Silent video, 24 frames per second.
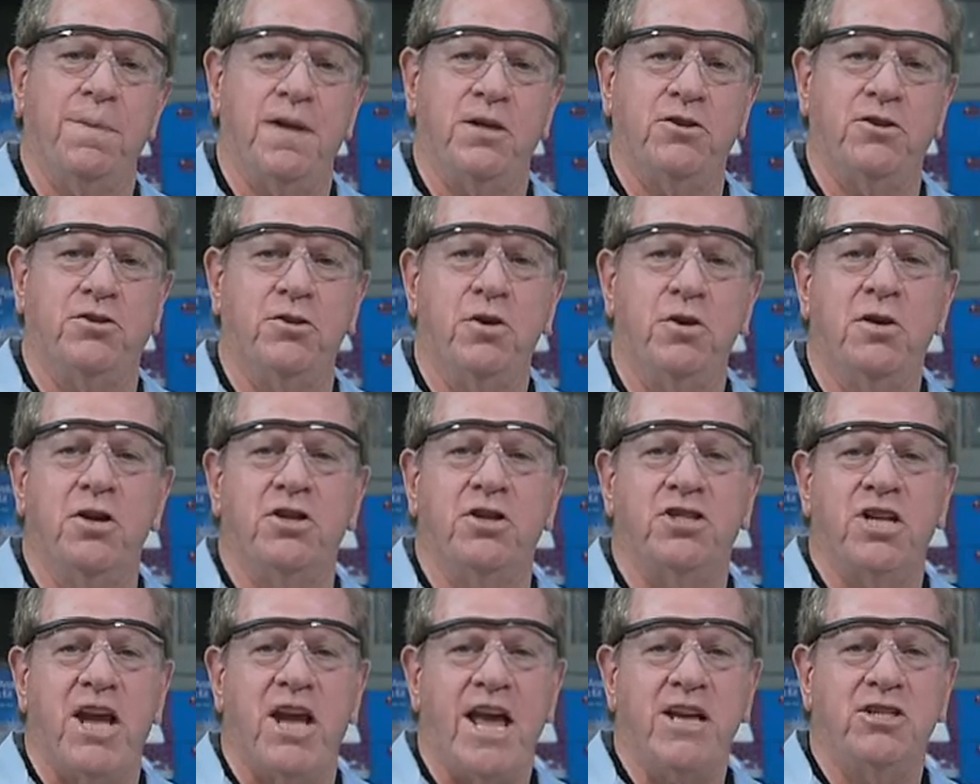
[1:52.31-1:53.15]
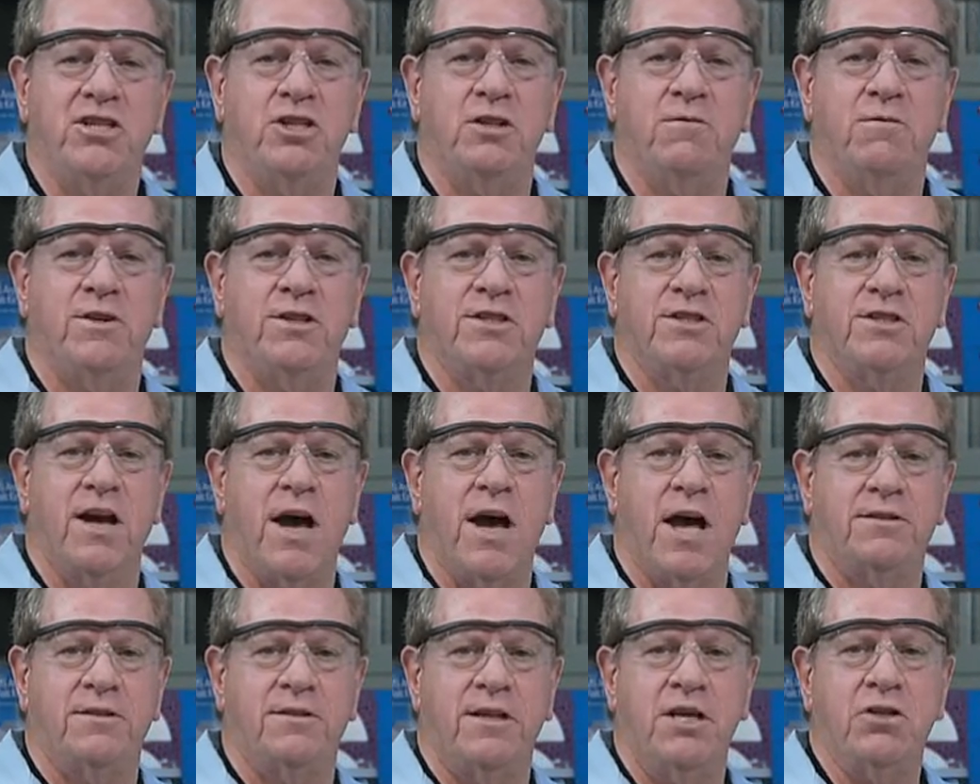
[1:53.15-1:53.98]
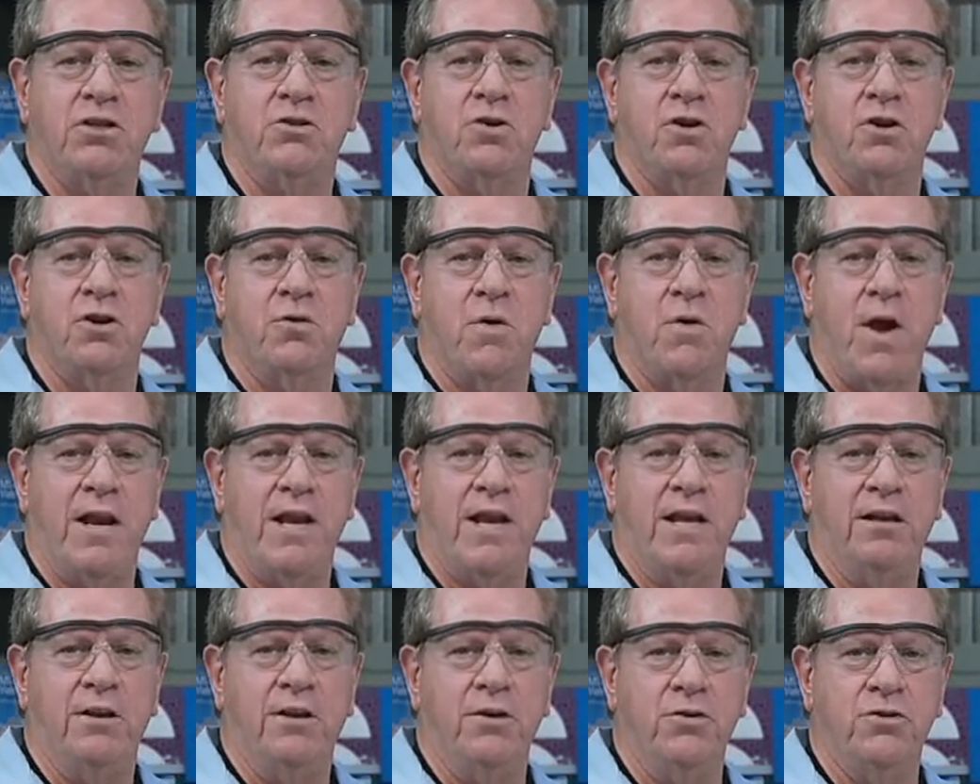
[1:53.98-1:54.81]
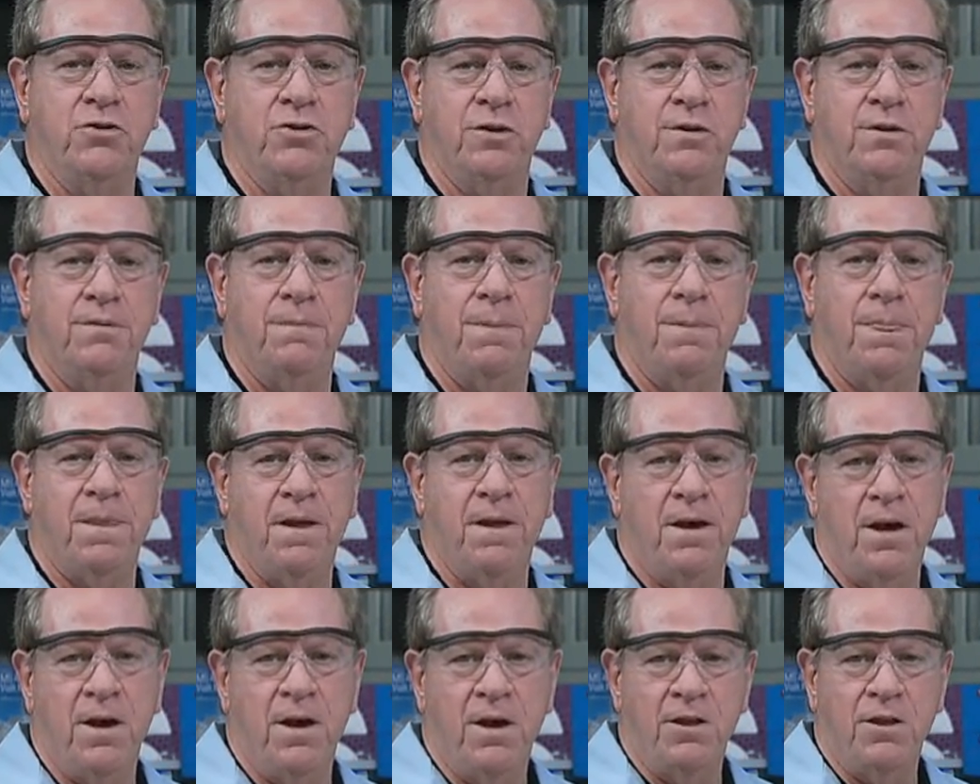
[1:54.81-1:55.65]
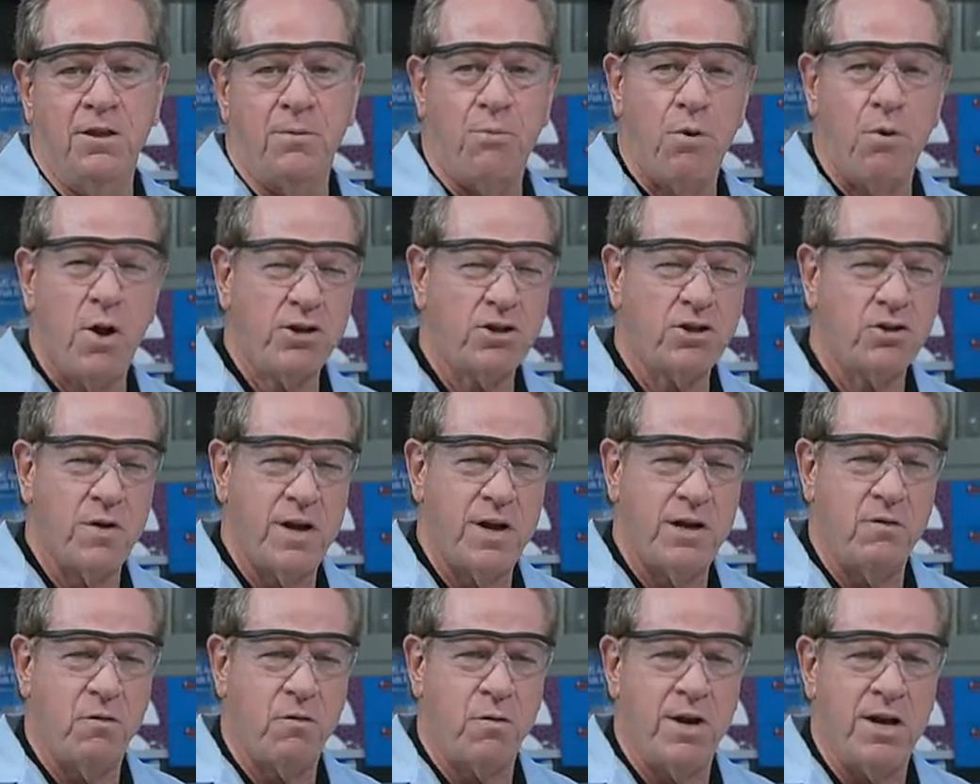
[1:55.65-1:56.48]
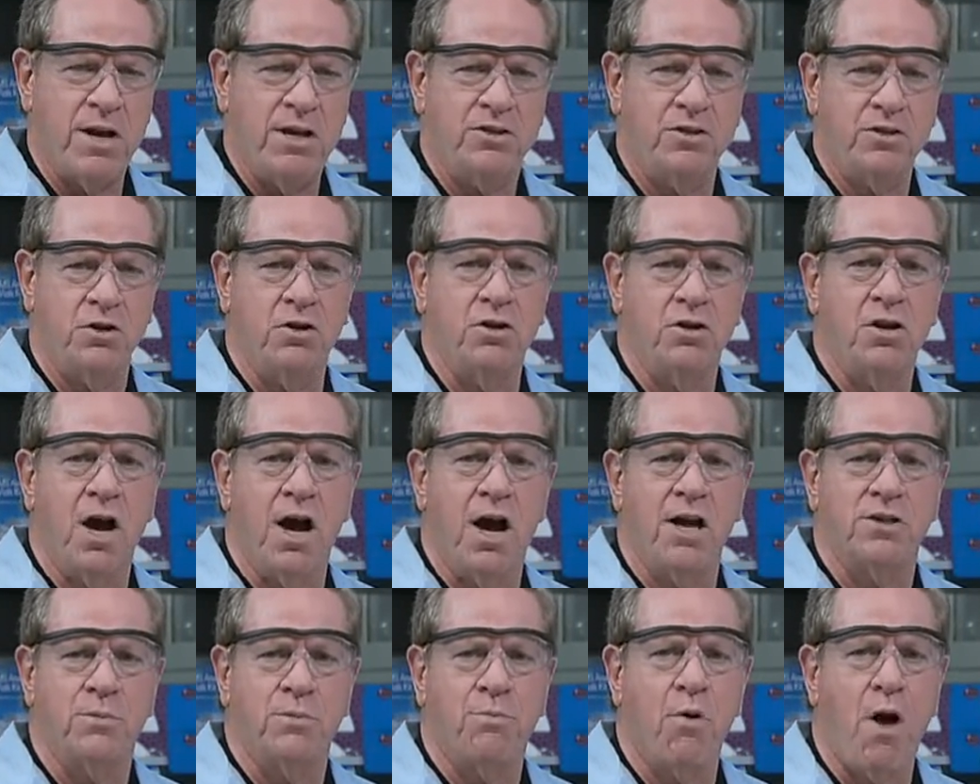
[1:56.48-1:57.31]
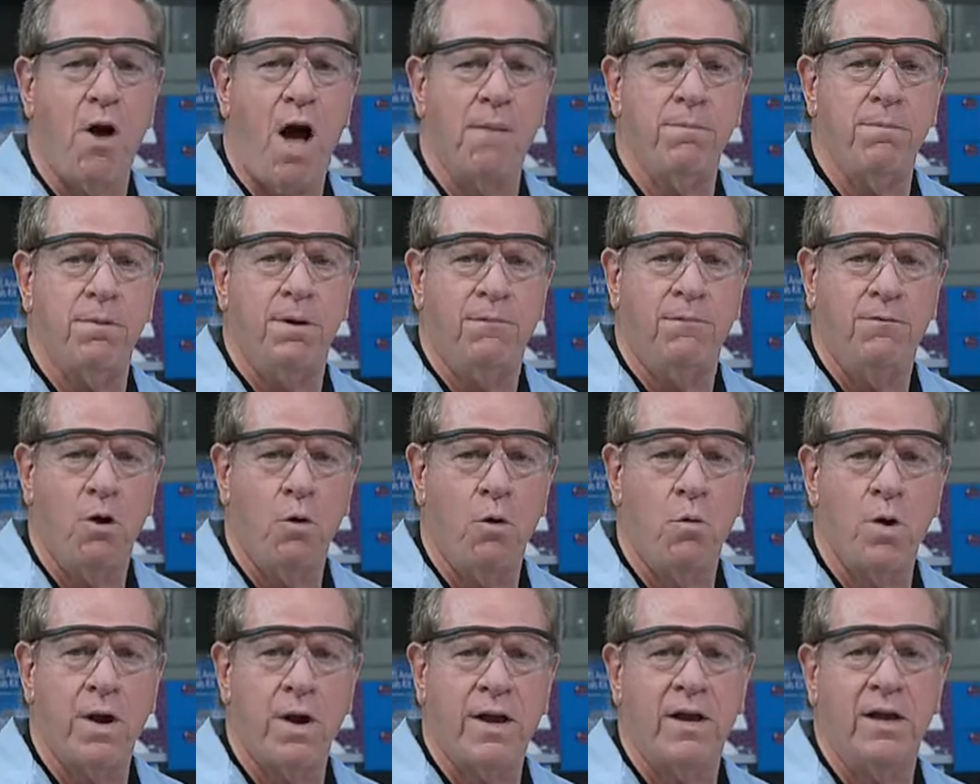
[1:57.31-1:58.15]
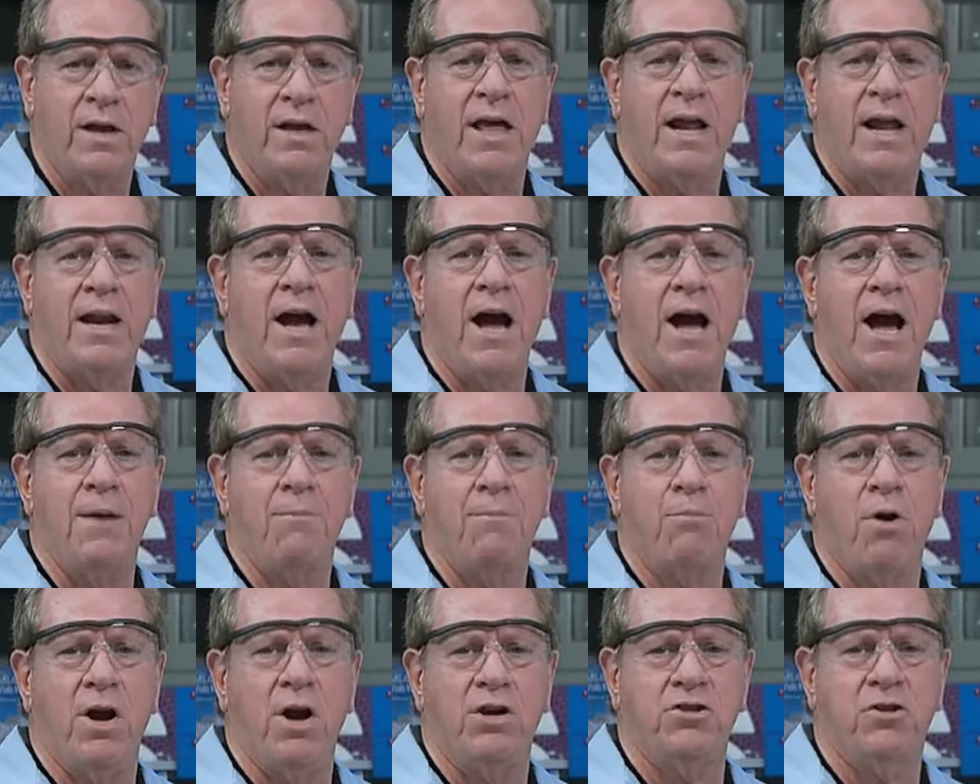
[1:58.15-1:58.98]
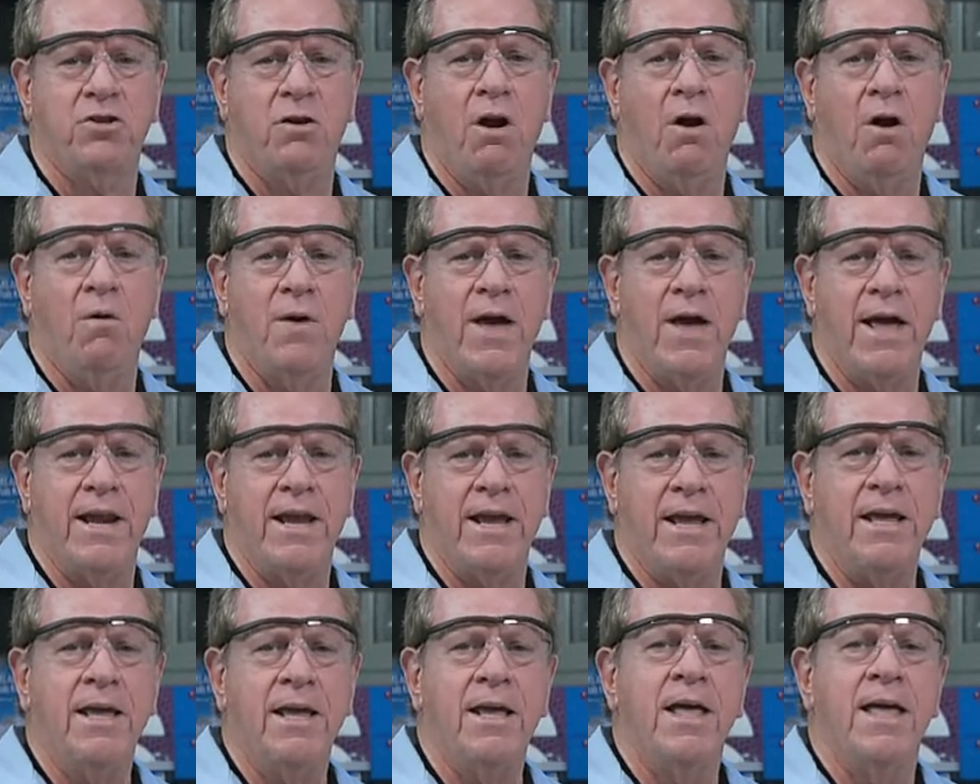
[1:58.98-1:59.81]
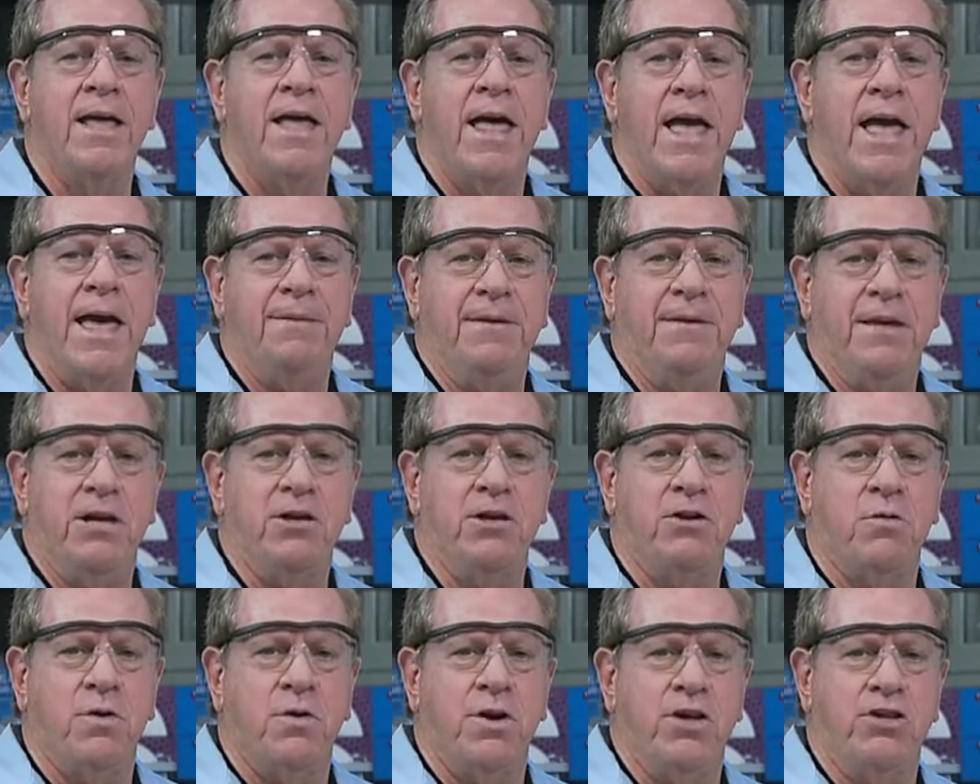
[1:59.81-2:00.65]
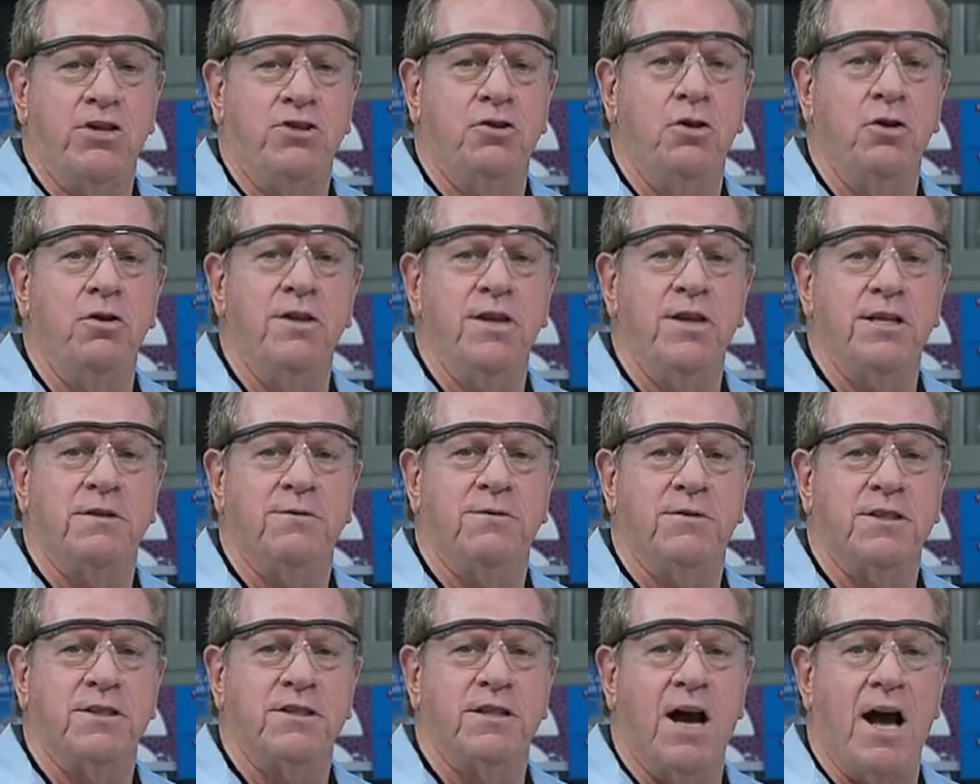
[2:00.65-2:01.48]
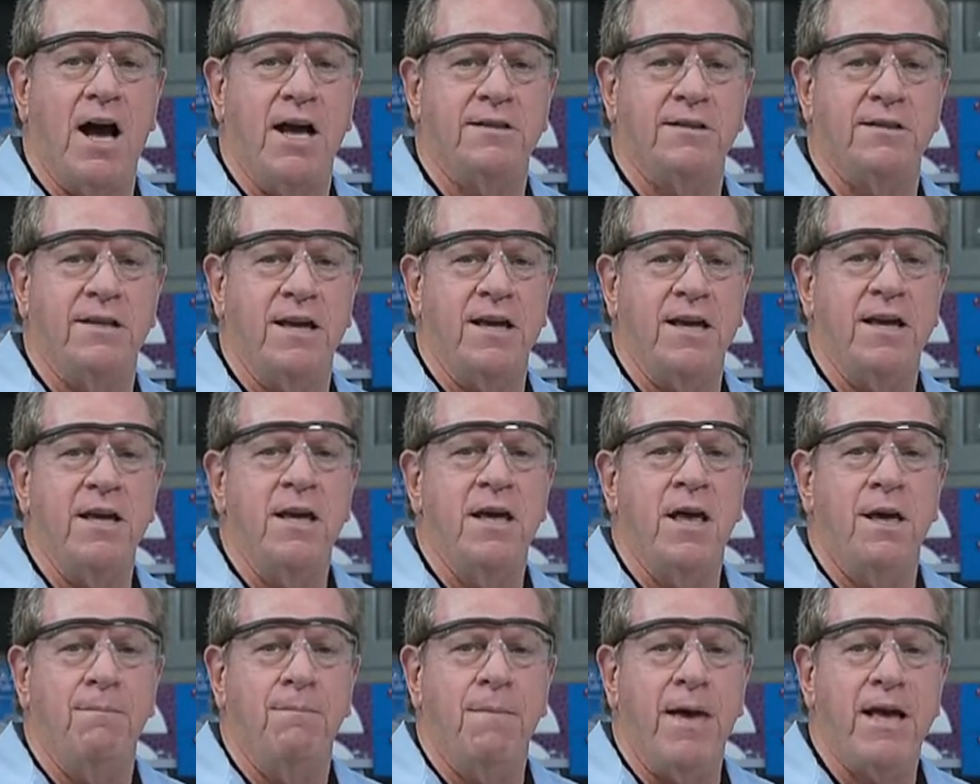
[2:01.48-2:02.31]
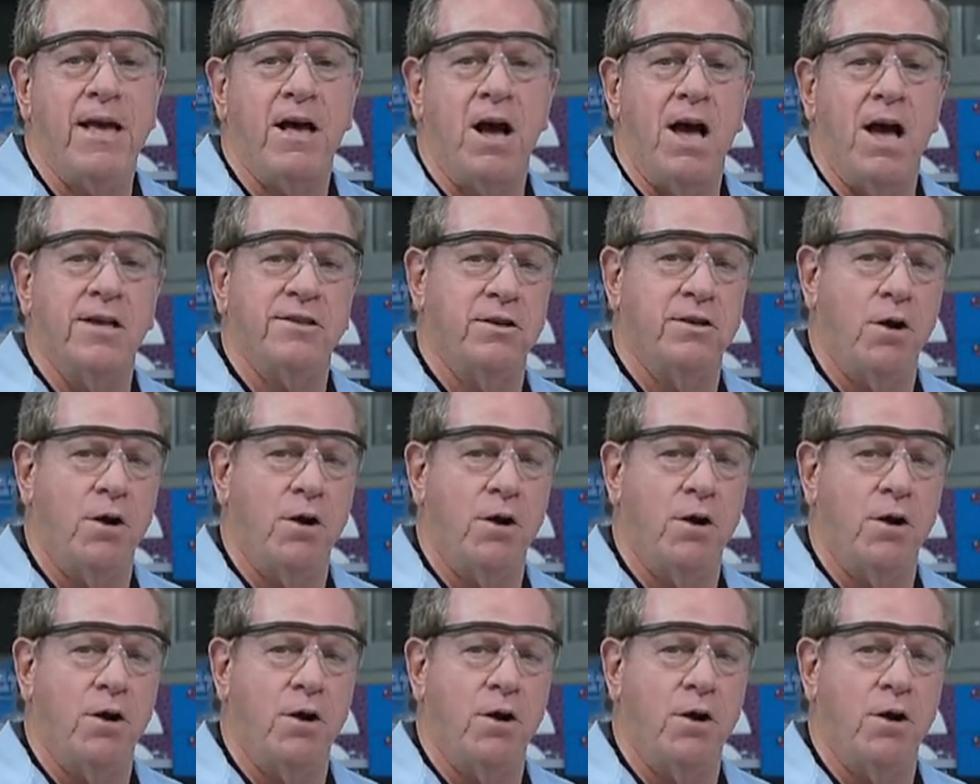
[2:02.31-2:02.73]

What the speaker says: is due to a change in viscosity during gradient elution. The pressure increase could cause a problem if you're working at a high pressure already, and the increase due to this viscosity may cause an